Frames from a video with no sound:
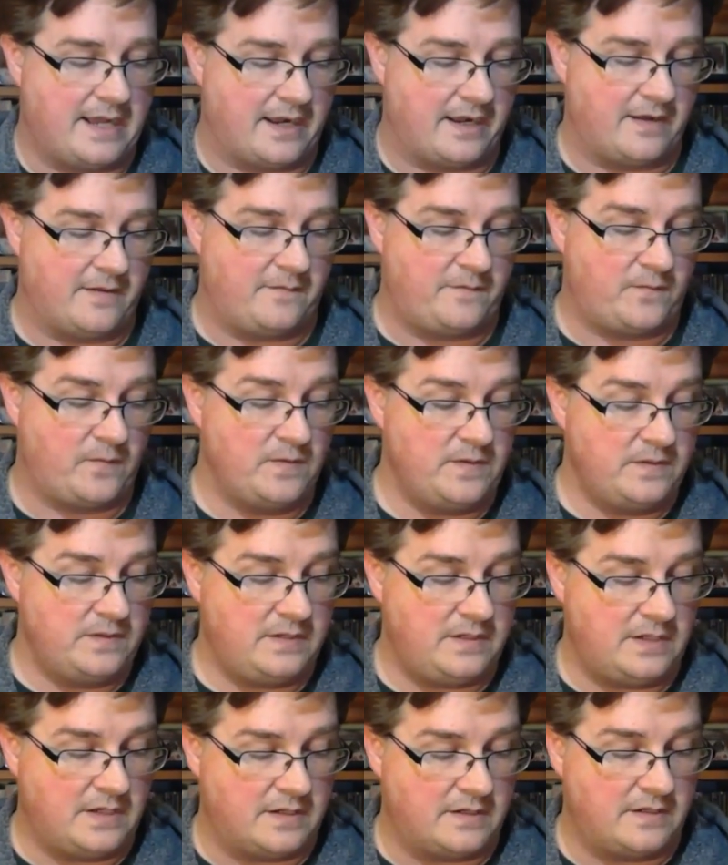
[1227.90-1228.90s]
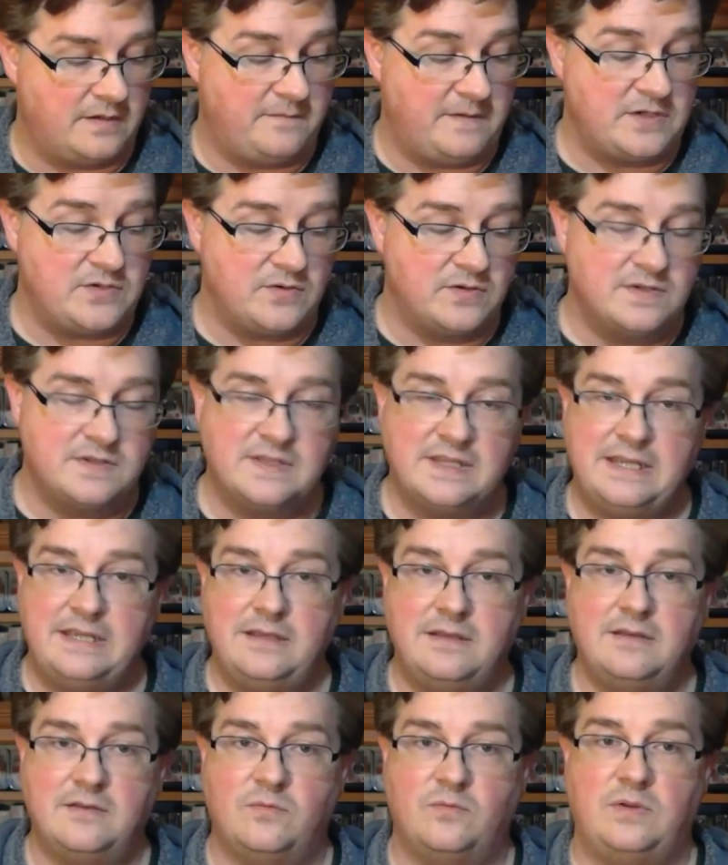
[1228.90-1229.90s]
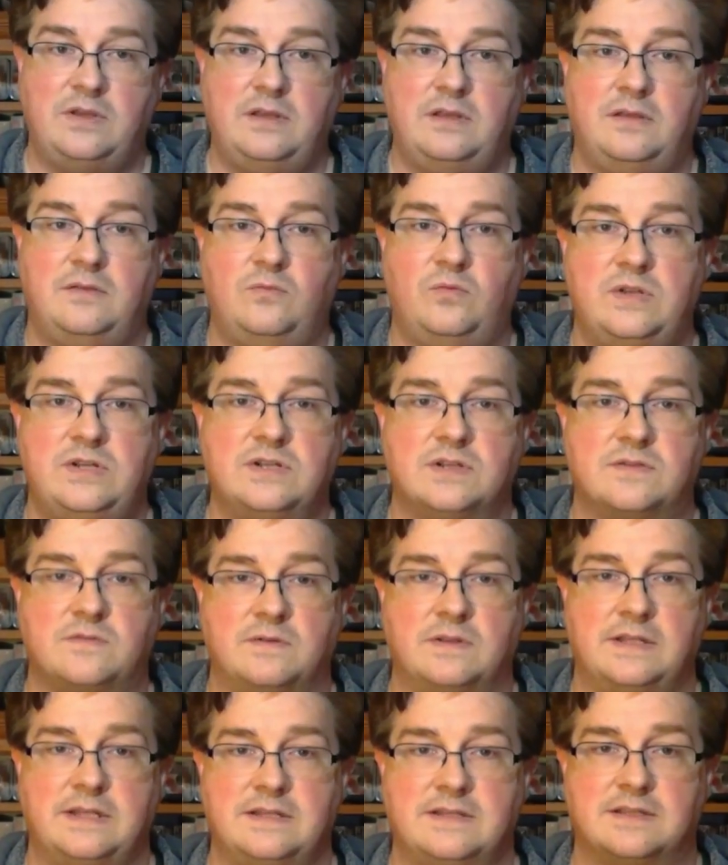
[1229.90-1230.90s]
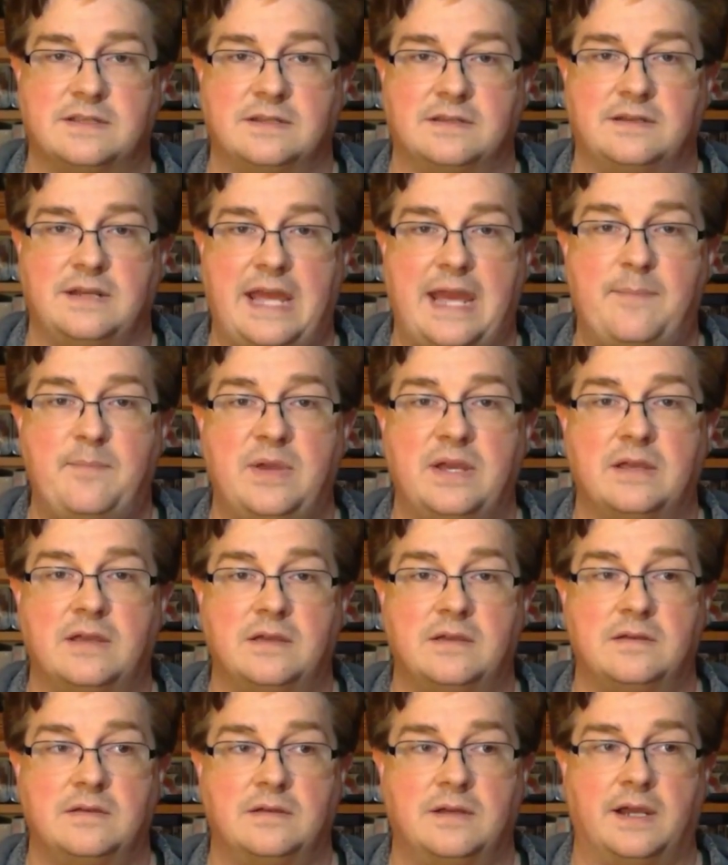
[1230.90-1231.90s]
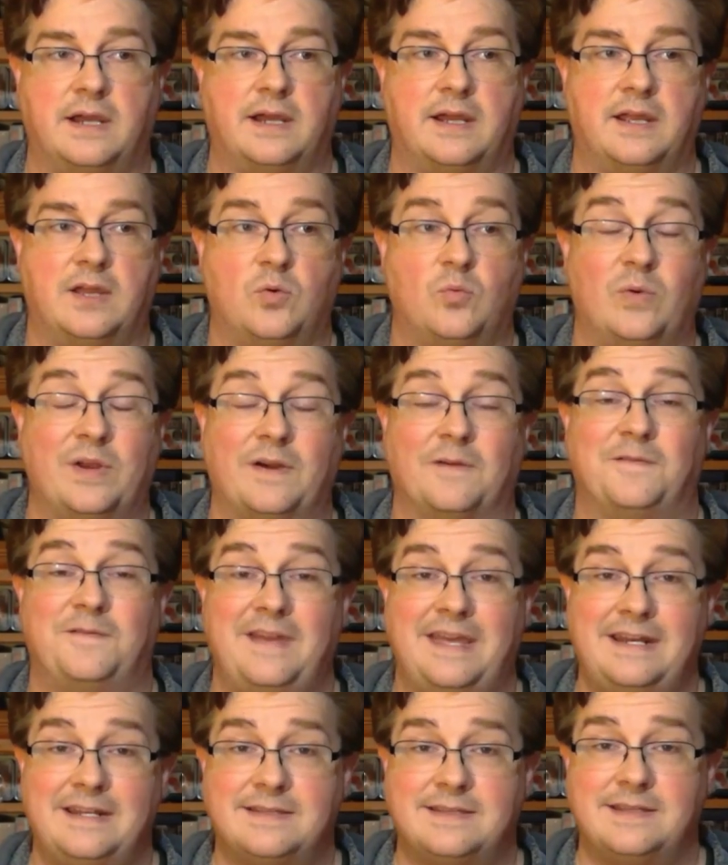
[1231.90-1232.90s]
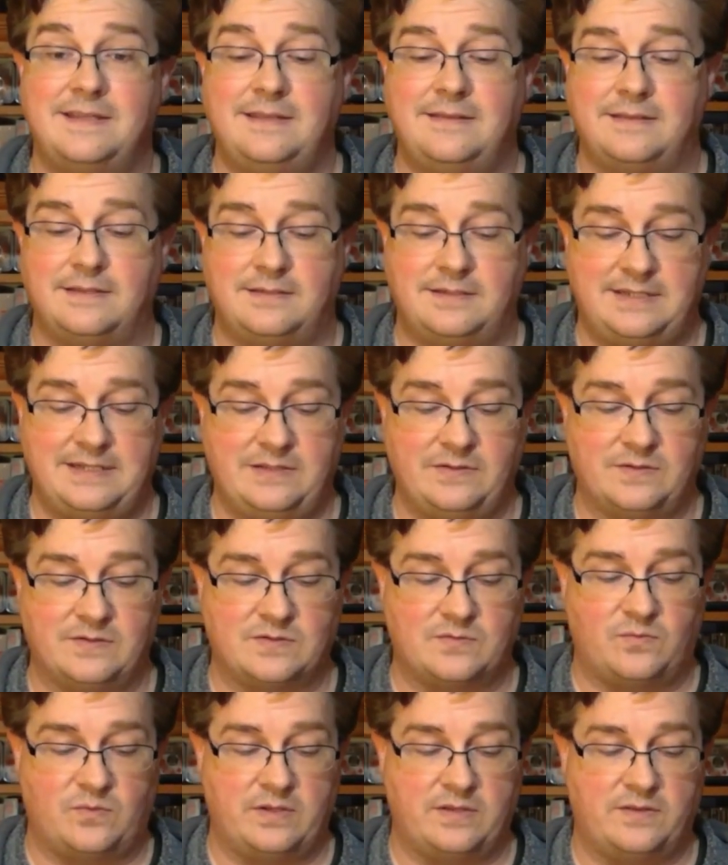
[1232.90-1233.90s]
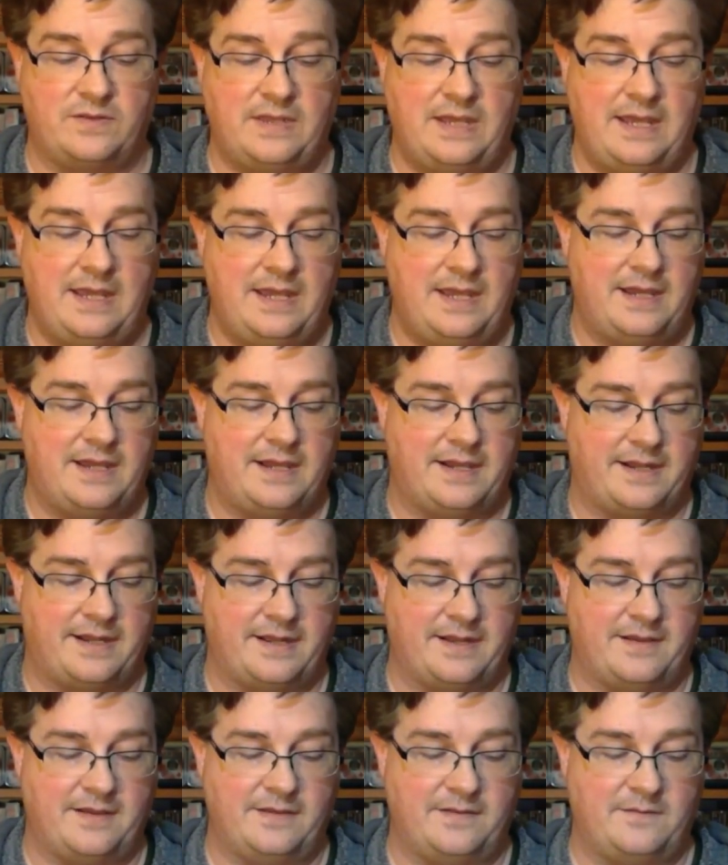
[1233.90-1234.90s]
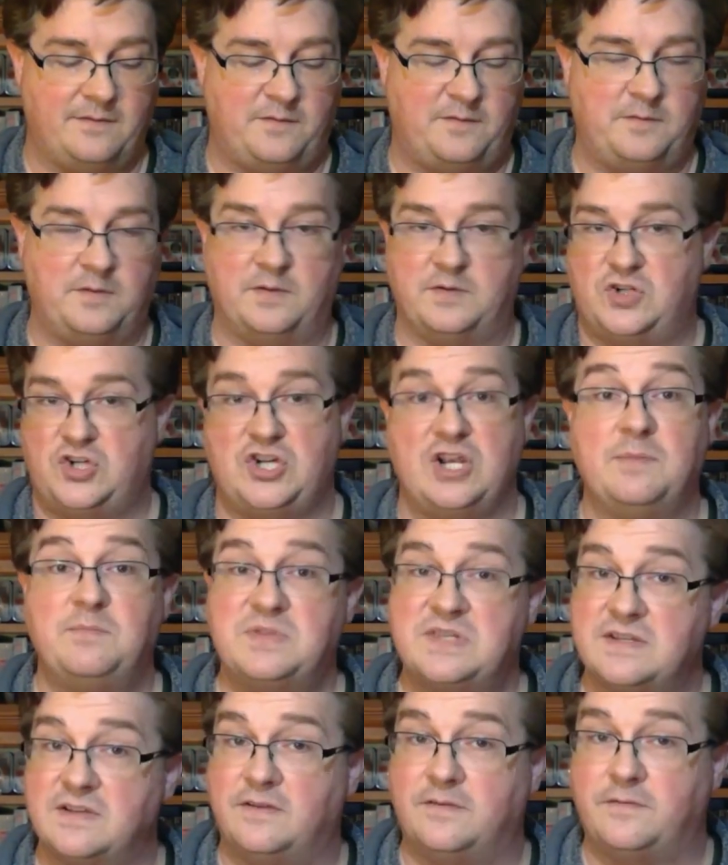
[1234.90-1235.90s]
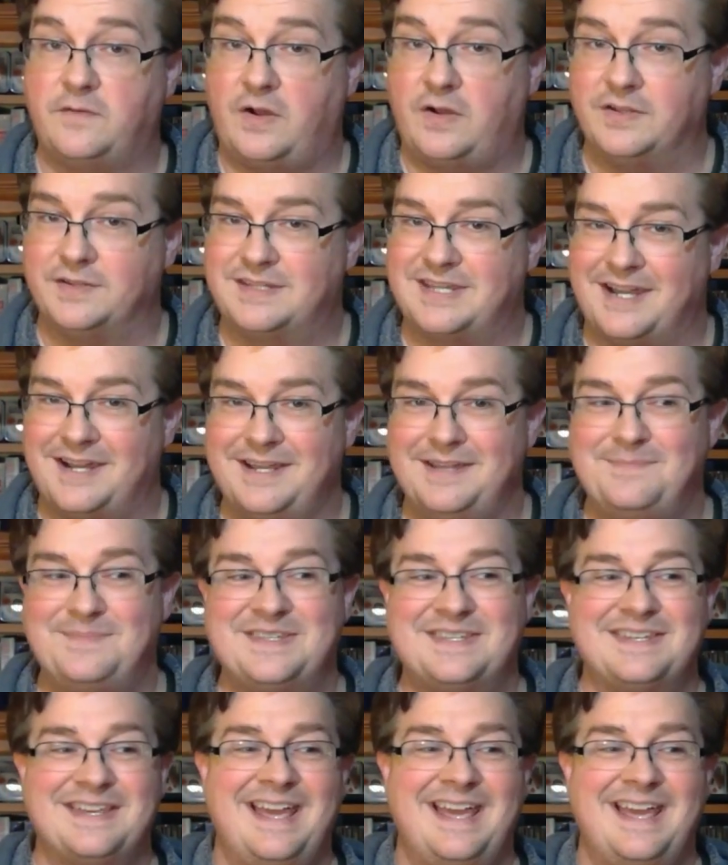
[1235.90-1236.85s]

For the Adventurers League, we just released an epic at Winter Fantasy that deals with ships of all types,